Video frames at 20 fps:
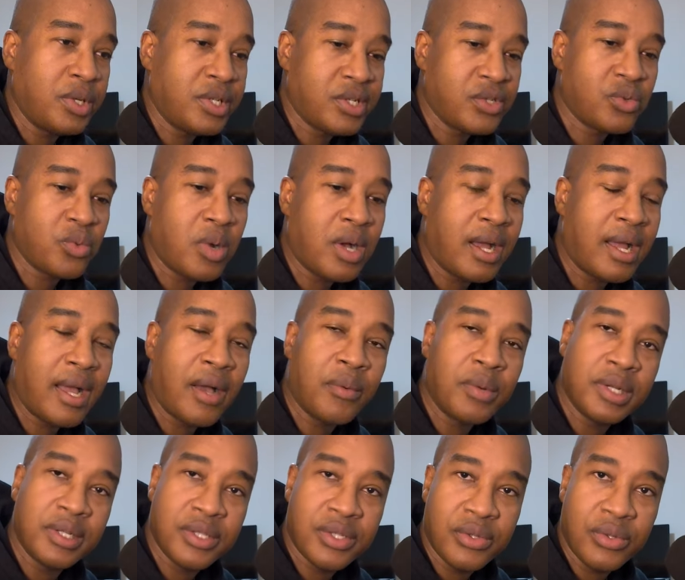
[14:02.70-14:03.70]
which is why I
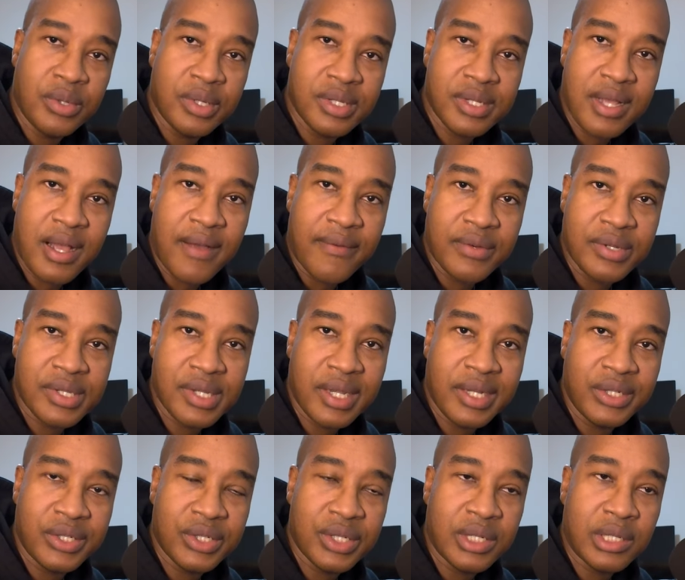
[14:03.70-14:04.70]
wanted to do this
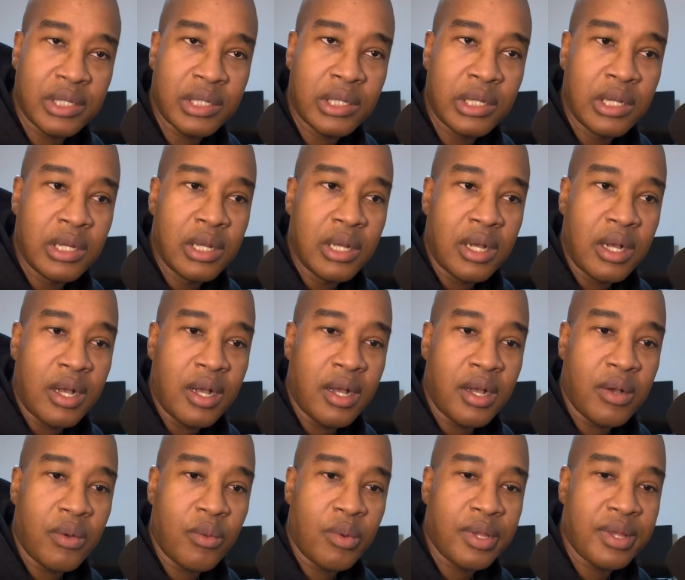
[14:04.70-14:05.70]
conversation
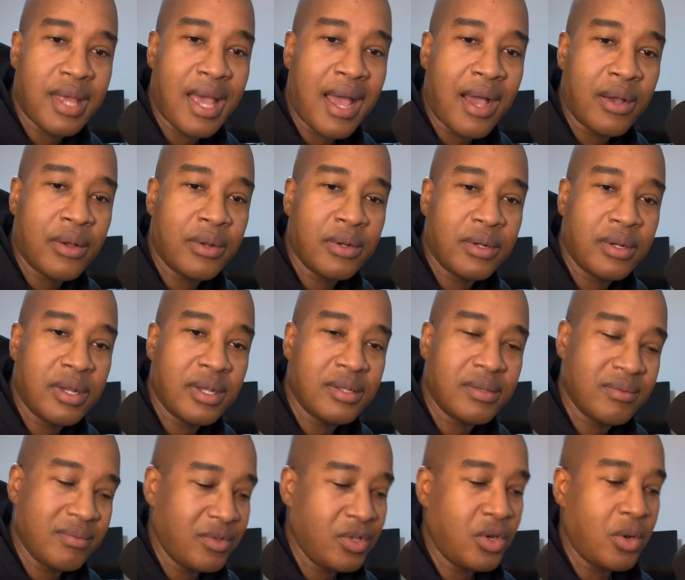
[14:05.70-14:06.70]
uh, without
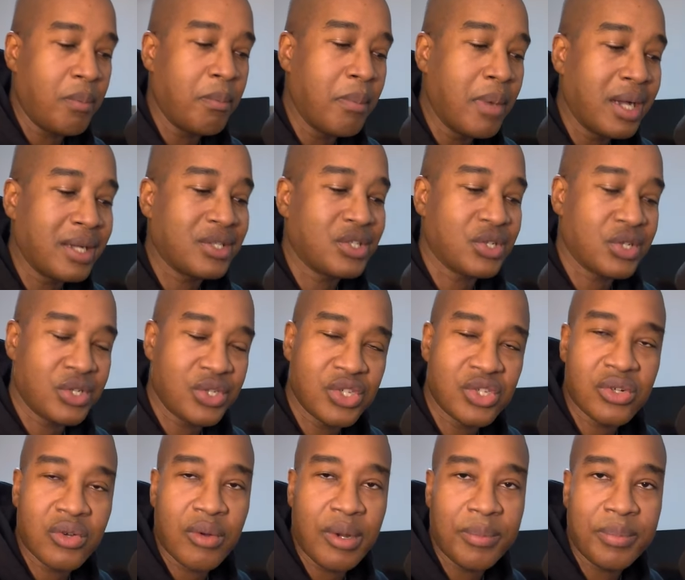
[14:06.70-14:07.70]
you know much
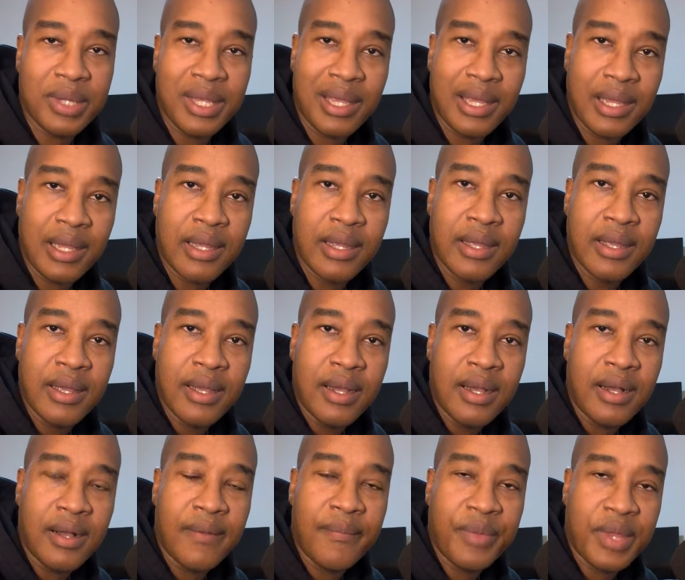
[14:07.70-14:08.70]
scripting
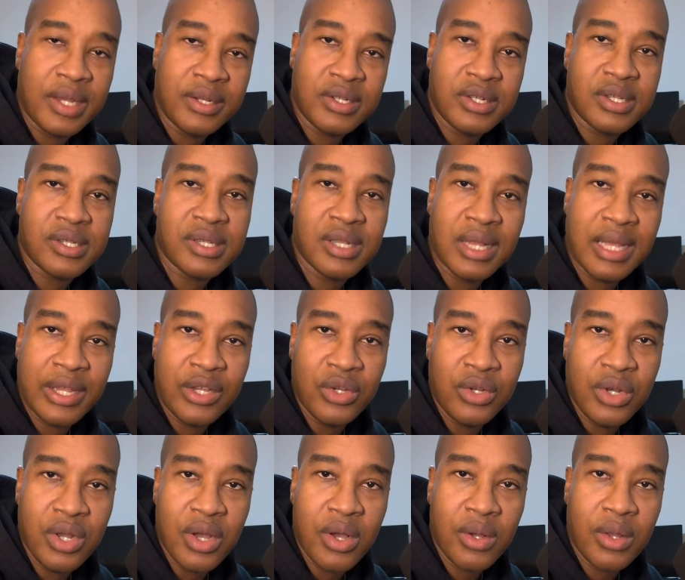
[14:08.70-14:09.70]
um, and just to let
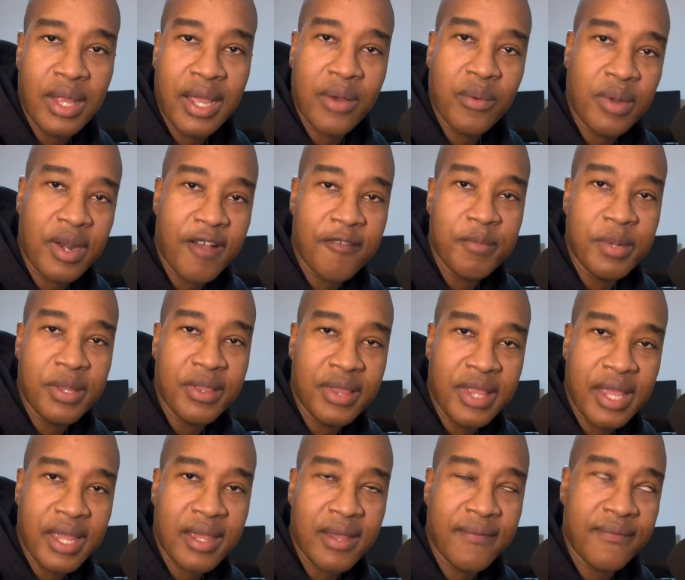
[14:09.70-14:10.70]
you know like what I've been
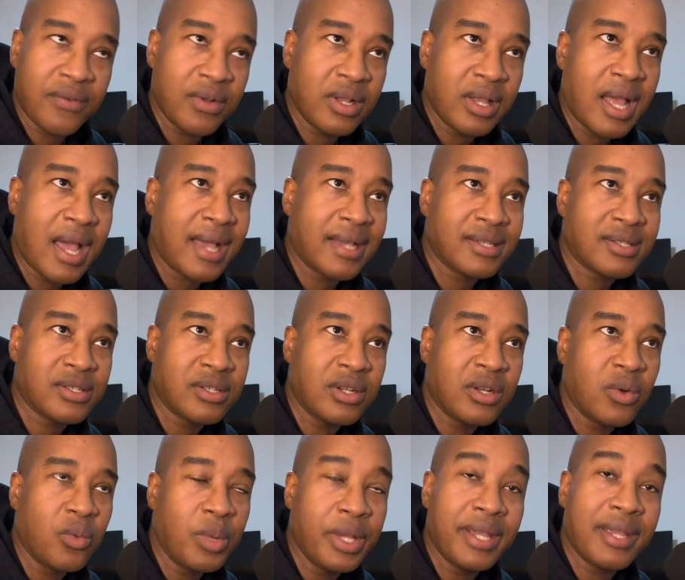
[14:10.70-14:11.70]
thinking for the last you
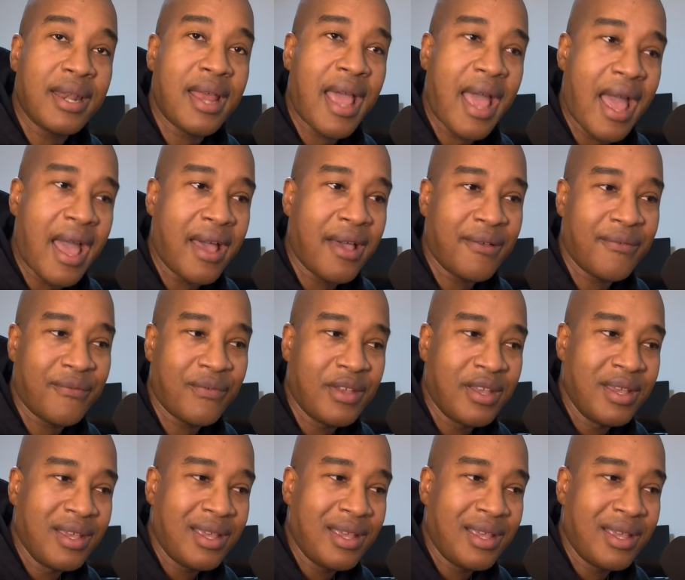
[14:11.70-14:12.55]
know week and a half